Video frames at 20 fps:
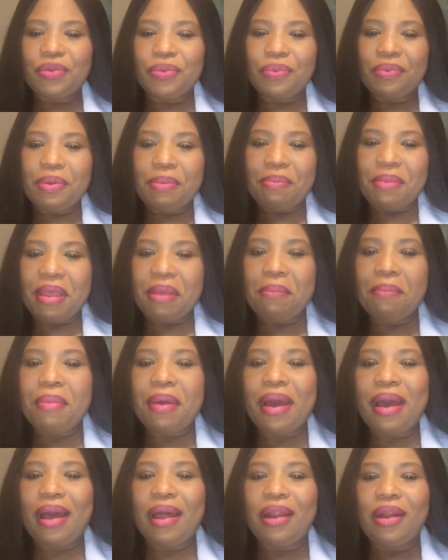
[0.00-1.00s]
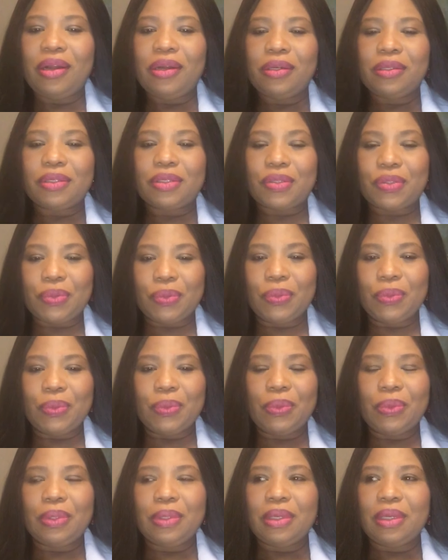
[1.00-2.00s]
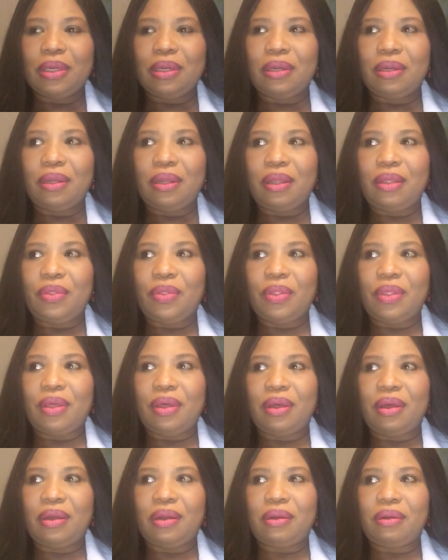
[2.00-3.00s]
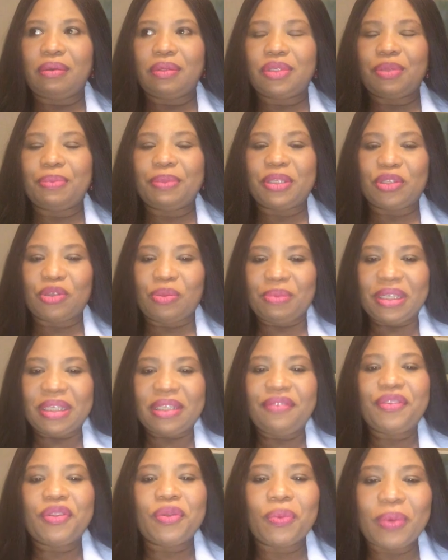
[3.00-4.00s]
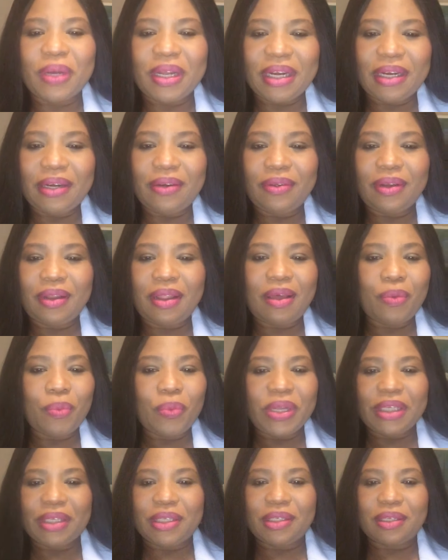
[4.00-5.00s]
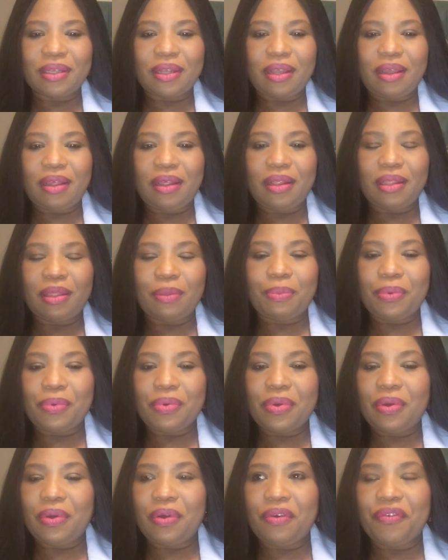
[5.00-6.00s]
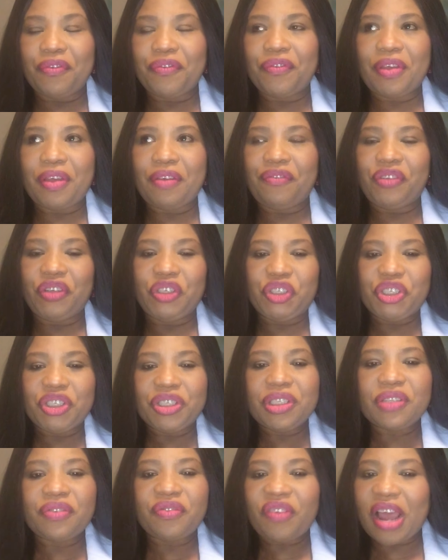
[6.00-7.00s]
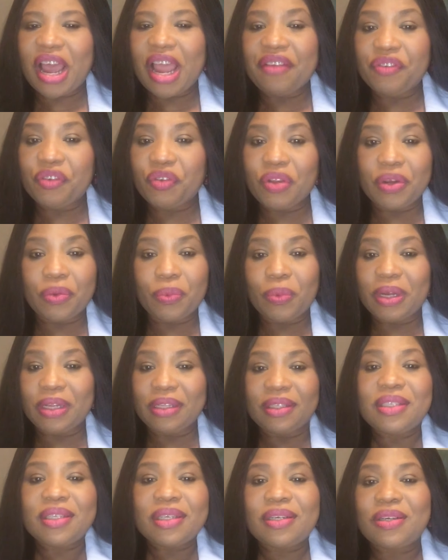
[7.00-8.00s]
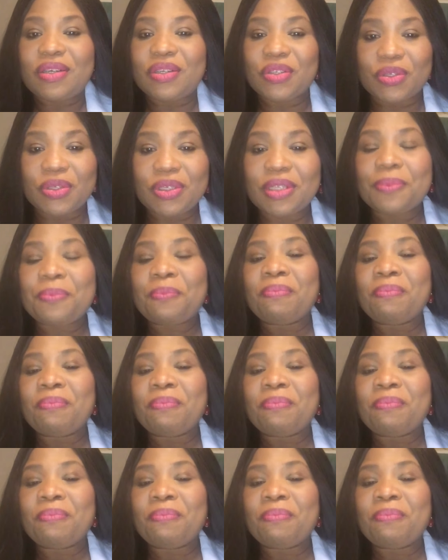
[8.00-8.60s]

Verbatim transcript: to remember to uh, to be submissive to one another, which uh, the book of Ephesians 5 21 tells us